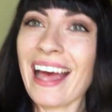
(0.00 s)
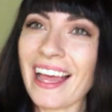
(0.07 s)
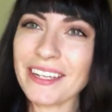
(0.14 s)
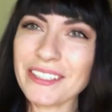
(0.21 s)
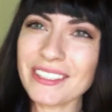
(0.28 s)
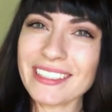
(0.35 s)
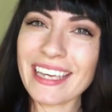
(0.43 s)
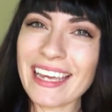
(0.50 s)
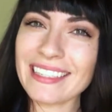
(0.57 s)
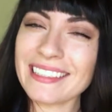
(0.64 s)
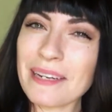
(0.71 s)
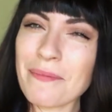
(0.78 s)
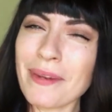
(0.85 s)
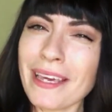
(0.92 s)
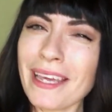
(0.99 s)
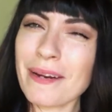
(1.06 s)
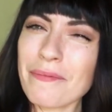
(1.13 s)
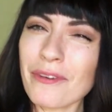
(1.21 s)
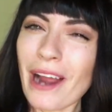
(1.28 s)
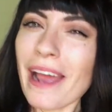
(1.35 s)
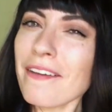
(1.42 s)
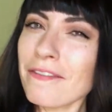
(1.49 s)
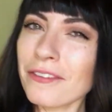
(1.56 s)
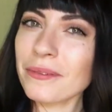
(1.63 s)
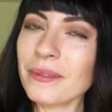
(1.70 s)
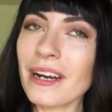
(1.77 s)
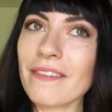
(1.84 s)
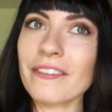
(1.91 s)
I just can't seem to get them right for
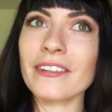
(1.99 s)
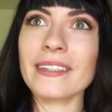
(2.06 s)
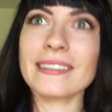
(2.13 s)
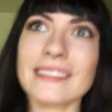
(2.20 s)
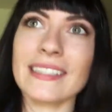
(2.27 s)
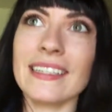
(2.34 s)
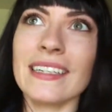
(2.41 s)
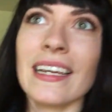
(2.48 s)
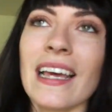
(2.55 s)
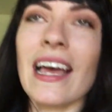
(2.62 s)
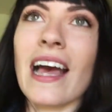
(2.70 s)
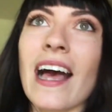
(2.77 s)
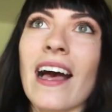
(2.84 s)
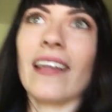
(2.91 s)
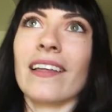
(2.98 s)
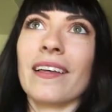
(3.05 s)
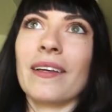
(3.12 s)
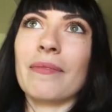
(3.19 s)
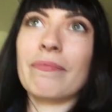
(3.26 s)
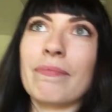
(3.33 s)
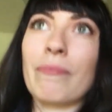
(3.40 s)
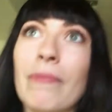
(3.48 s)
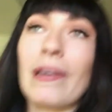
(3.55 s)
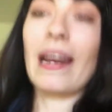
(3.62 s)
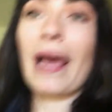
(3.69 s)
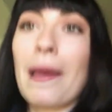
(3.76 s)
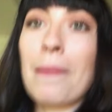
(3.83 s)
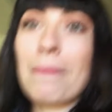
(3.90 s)
whatever reason. But
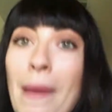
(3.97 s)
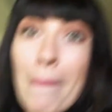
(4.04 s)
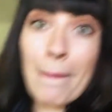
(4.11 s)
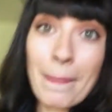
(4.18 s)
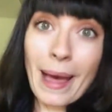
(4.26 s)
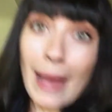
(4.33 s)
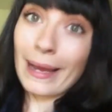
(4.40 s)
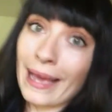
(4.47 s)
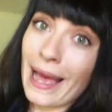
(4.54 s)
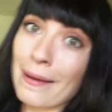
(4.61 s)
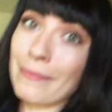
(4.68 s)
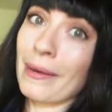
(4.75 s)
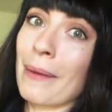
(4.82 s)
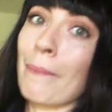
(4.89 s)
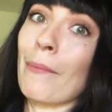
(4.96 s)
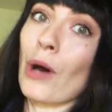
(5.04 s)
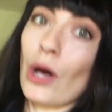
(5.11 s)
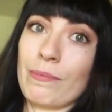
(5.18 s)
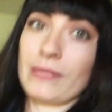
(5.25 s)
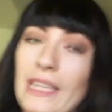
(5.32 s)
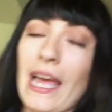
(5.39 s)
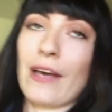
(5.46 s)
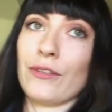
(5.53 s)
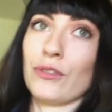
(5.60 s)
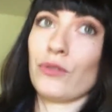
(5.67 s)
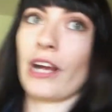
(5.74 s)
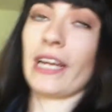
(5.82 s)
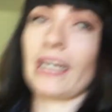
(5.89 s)
I'm back at my mom's
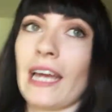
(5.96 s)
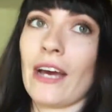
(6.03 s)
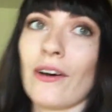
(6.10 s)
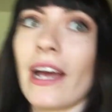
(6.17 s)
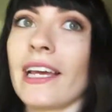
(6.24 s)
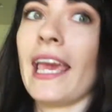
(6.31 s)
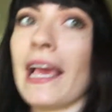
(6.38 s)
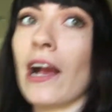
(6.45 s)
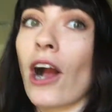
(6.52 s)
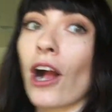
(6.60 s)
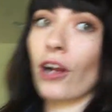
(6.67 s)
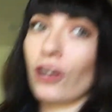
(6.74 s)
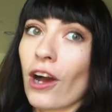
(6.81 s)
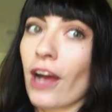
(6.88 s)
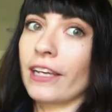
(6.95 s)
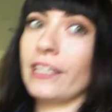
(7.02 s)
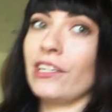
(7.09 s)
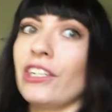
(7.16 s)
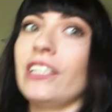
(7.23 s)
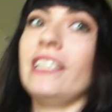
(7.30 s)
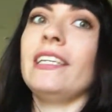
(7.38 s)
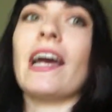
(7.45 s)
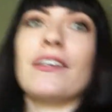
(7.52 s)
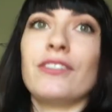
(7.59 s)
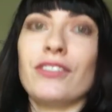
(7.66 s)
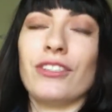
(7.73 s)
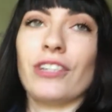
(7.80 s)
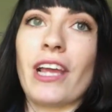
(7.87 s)
house right now. I got here
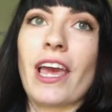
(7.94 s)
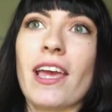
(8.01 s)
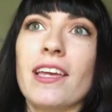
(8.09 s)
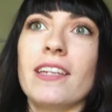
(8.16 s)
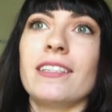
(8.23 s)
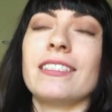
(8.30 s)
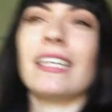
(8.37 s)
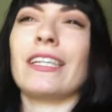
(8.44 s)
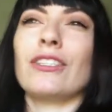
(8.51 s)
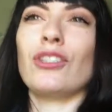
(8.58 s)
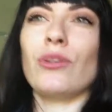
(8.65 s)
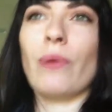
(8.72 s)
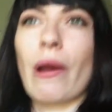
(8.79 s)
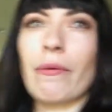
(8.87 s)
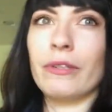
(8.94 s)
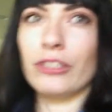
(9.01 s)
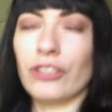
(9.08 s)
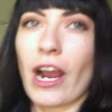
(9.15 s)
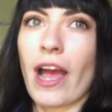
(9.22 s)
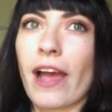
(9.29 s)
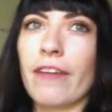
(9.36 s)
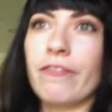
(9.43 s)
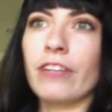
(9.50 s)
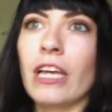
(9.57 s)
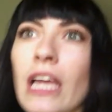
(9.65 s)
yesterday and it's like a 2-hour drive.